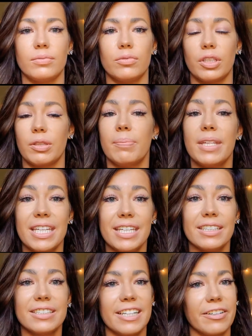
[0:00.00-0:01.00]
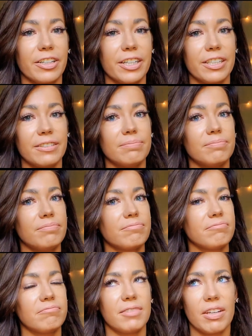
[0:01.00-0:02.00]
with me, dairy
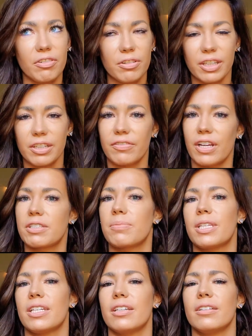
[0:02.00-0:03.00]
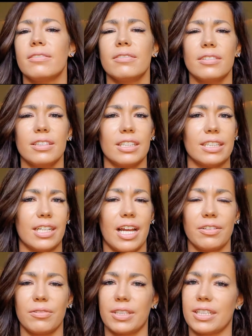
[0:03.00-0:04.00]
never really affects me. I
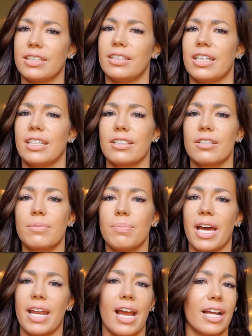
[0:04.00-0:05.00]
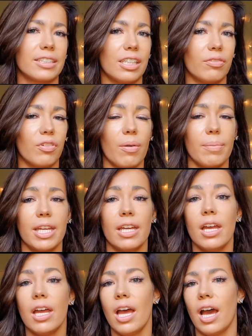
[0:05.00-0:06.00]
don't get like bad acne from it.
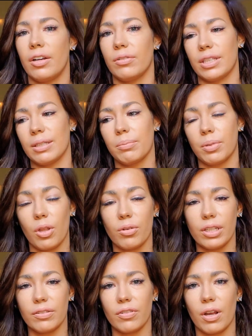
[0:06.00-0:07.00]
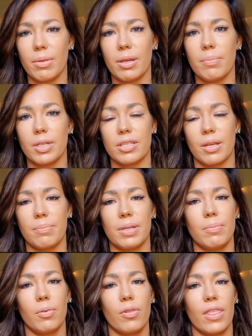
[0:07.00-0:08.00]
I don't get bloating from it, but some
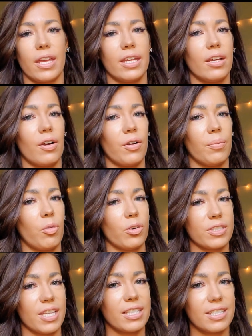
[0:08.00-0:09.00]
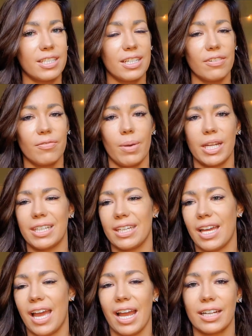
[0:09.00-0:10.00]
people that are more sensitive might get
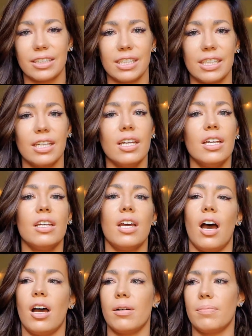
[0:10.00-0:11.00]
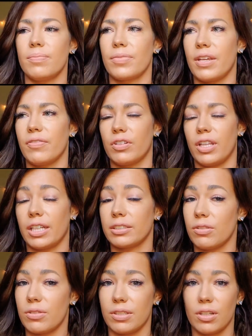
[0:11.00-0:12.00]
acne. If you're
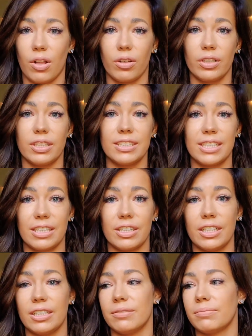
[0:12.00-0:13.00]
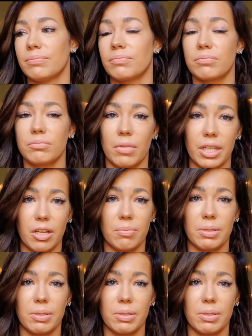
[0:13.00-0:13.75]
lactose intolerant, dairy might not